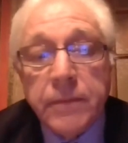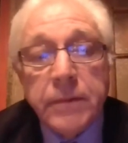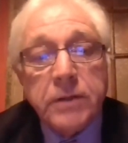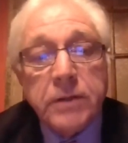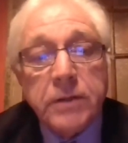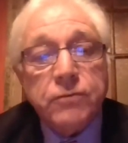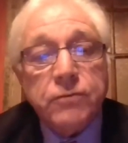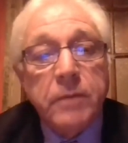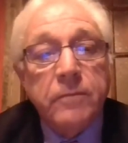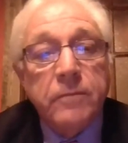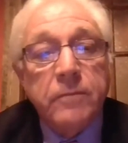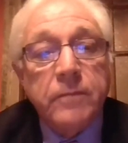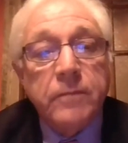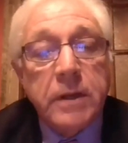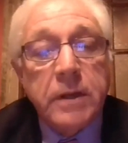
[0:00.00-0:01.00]

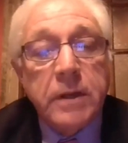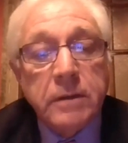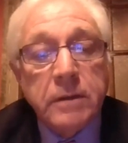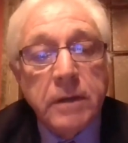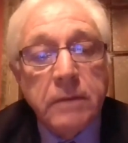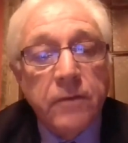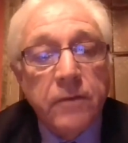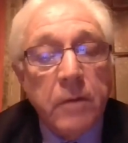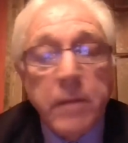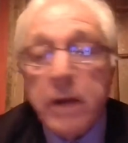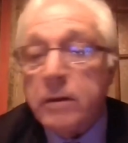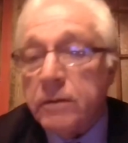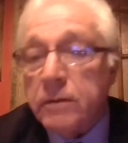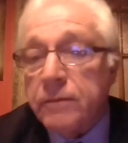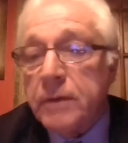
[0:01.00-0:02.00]
extreme
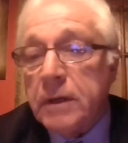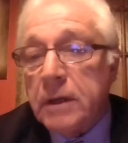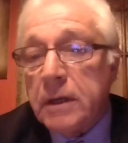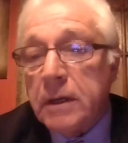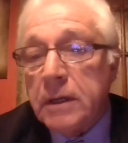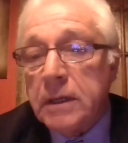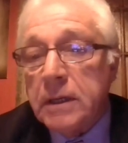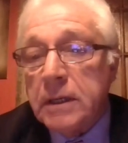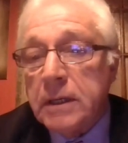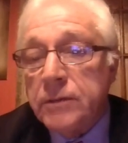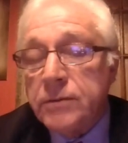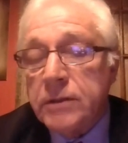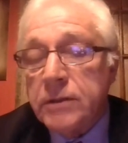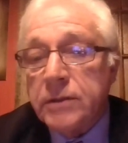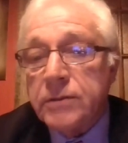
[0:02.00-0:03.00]
environmental
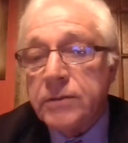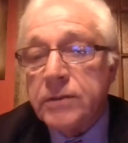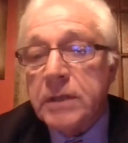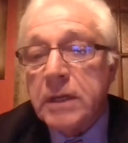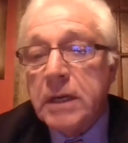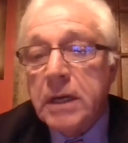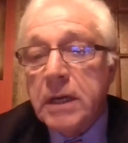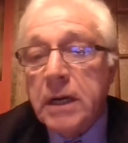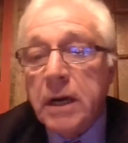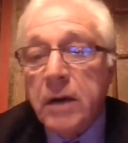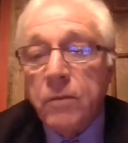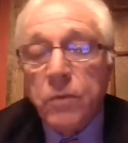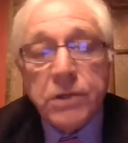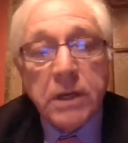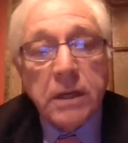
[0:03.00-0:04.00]
incidents,
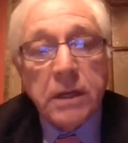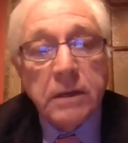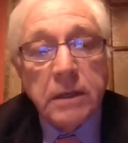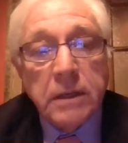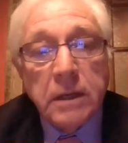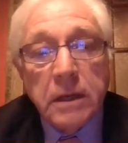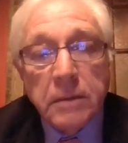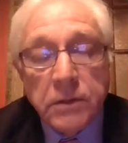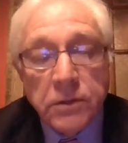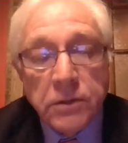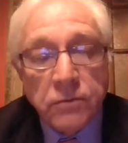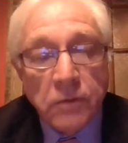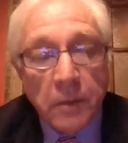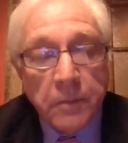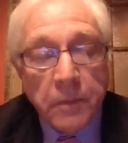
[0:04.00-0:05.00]
which can
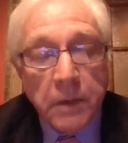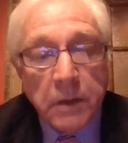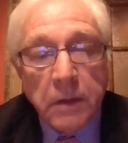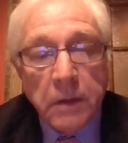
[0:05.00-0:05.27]
disrupt